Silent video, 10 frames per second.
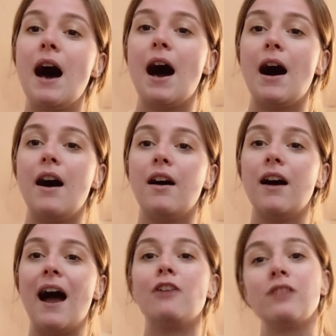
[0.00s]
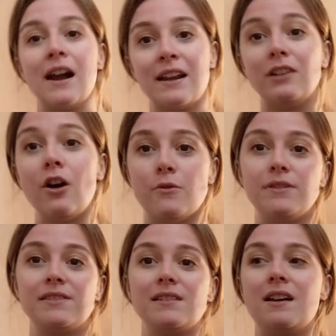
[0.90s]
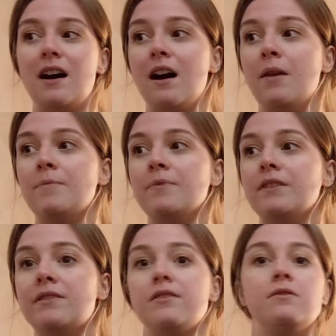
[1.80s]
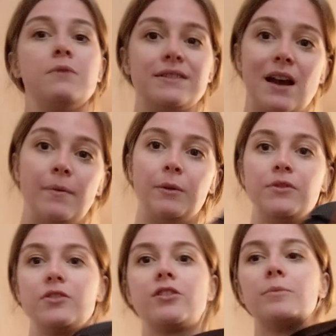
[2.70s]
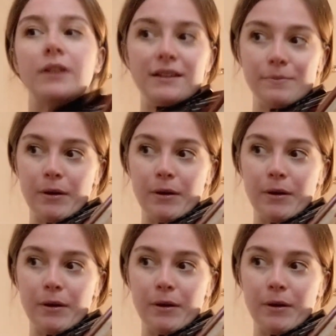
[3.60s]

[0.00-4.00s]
outlining notes to what's happening with the triplets.